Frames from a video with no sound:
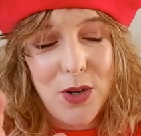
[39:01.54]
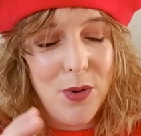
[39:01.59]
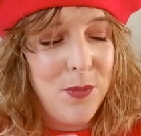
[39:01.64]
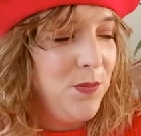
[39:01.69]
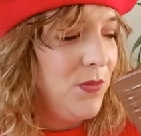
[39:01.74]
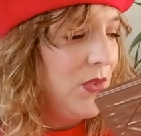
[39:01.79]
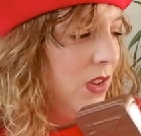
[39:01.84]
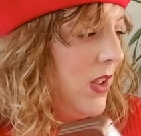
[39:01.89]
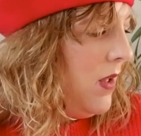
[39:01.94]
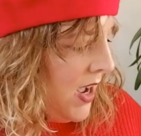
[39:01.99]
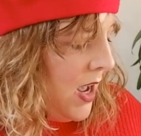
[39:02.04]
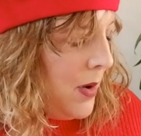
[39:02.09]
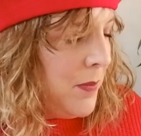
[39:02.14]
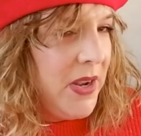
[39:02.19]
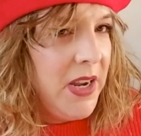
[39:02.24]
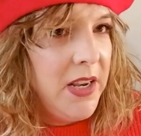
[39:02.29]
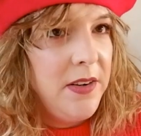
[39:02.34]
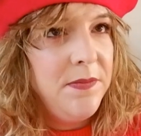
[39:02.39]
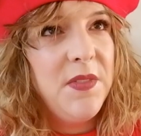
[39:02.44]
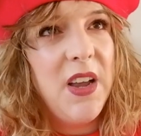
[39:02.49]
will. I
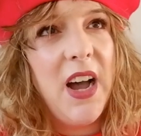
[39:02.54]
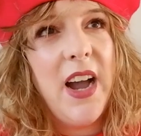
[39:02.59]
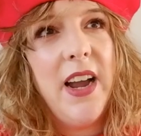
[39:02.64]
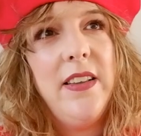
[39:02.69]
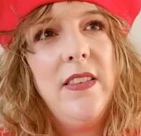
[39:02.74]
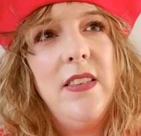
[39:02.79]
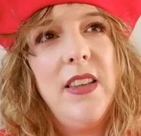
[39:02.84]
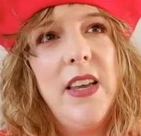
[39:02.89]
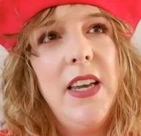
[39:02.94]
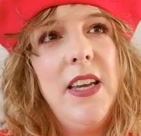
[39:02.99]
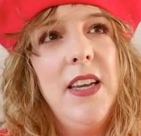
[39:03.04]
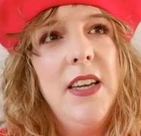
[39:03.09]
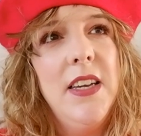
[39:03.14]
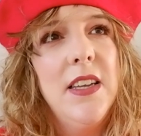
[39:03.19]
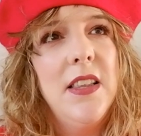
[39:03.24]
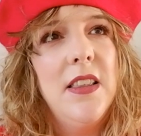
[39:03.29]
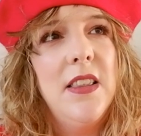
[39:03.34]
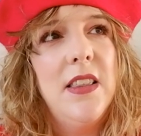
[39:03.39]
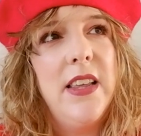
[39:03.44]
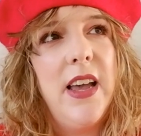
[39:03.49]
mean, I
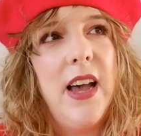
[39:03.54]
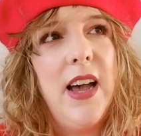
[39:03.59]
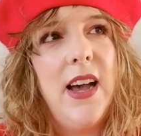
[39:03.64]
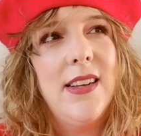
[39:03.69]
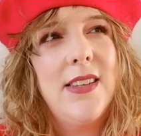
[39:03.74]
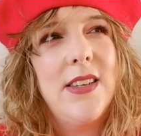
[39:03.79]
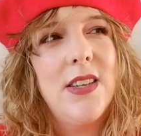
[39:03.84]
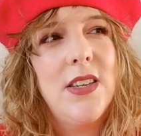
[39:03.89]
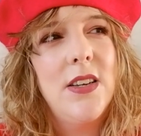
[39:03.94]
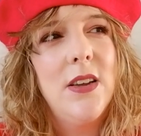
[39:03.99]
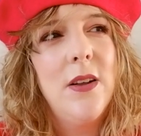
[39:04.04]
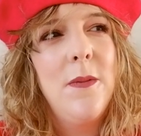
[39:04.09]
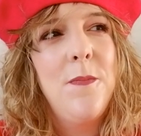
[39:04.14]
think that